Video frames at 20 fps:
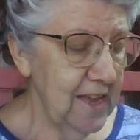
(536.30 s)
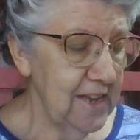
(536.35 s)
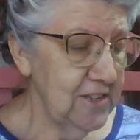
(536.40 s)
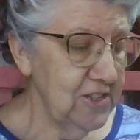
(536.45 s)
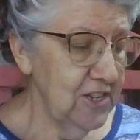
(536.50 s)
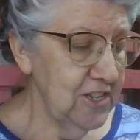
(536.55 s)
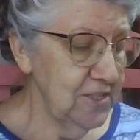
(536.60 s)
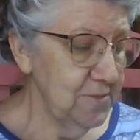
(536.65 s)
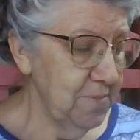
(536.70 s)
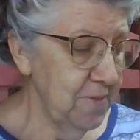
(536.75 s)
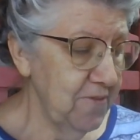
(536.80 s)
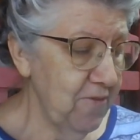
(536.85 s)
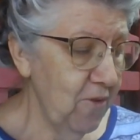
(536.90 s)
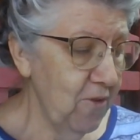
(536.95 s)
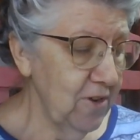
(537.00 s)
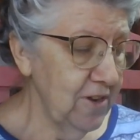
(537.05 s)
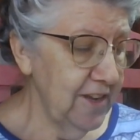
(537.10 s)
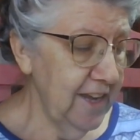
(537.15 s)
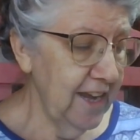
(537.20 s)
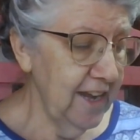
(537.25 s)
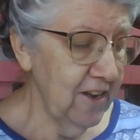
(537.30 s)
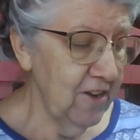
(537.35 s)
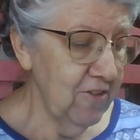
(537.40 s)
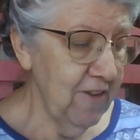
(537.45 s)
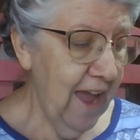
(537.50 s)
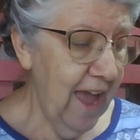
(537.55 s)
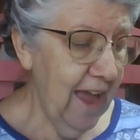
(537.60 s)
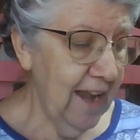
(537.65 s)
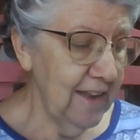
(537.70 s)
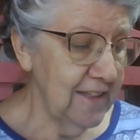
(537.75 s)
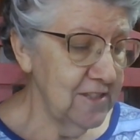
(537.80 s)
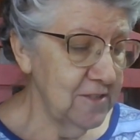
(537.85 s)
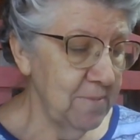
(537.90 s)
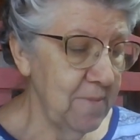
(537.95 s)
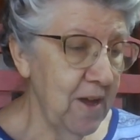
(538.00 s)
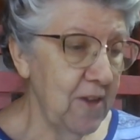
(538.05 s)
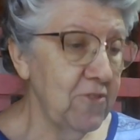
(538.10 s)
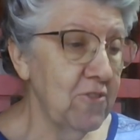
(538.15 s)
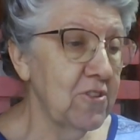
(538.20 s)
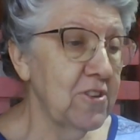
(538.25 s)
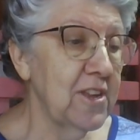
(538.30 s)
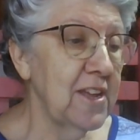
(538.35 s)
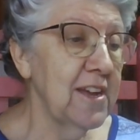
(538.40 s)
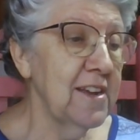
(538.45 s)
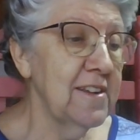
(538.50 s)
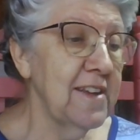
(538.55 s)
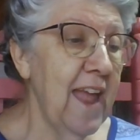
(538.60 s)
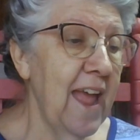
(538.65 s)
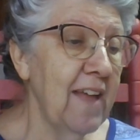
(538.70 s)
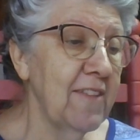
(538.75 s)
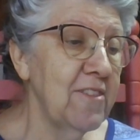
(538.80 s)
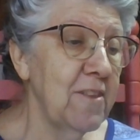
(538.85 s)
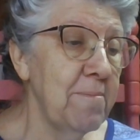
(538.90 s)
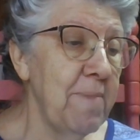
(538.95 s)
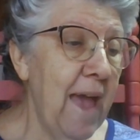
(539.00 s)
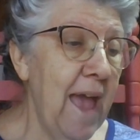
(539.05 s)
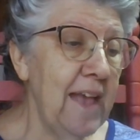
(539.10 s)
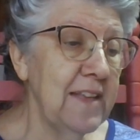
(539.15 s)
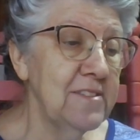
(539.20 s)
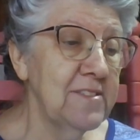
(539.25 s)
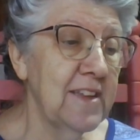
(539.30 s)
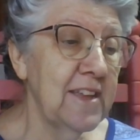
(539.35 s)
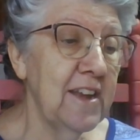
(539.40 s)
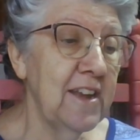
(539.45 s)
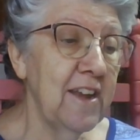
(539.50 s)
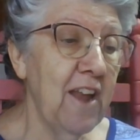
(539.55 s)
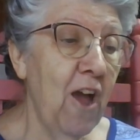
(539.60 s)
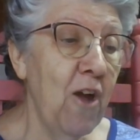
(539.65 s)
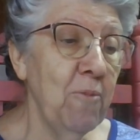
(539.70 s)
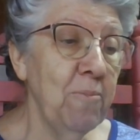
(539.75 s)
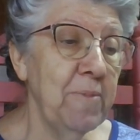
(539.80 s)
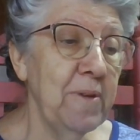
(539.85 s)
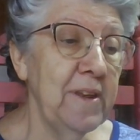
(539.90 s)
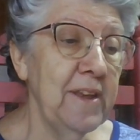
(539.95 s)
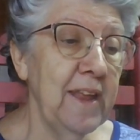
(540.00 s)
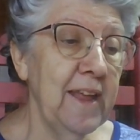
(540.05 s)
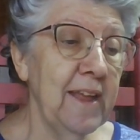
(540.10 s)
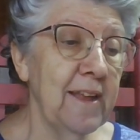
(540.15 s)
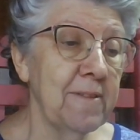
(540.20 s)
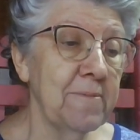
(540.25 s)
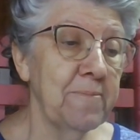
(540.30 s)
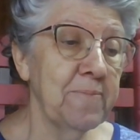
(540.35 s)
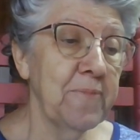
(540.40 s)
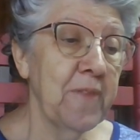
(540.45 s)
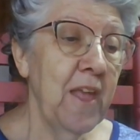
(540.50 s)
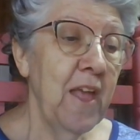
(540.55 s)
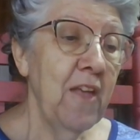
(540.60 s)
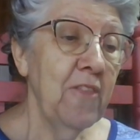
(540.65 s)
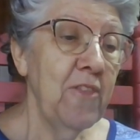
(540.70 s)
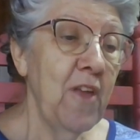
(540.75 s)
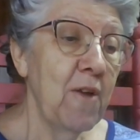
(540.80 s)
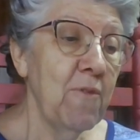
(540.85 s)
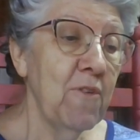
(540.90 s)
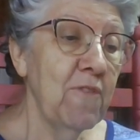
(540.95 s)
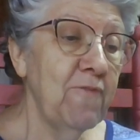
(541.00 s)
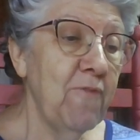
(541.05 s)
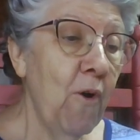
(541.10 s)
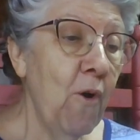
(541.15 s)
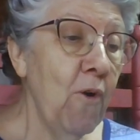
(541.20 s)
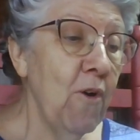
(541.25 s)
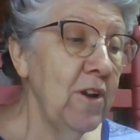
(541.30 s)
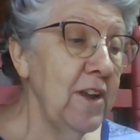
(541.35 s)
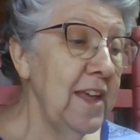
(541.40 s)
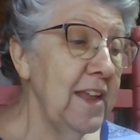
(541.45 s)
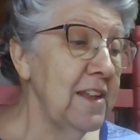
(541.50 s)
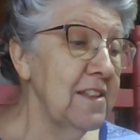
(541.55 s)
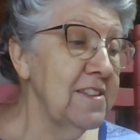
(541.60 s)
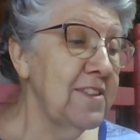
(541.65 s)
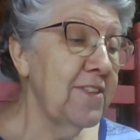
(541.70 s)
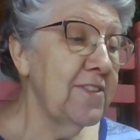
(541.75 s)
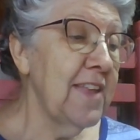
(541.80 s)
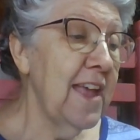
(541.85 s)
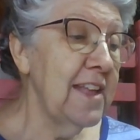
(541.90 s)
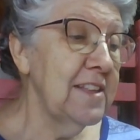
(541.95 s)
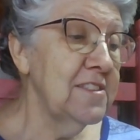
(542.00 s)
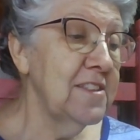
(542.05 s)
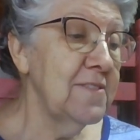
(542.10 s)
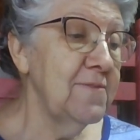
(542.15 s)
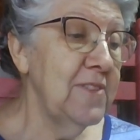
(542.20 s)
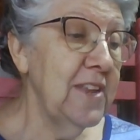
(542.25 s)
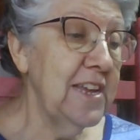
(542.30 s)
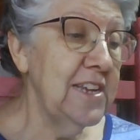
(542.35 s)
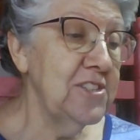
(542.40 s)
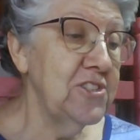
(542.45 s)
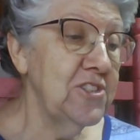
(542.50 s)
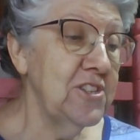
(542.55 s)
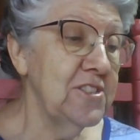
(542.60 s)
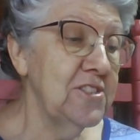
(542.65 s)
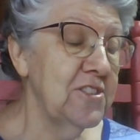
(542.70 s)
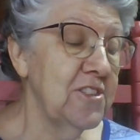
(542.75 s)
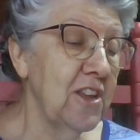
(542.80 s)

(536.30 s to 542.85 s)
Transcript: Just before dinner, Alan's mother took down the basket and opened it. There were 4 little sets of dishes.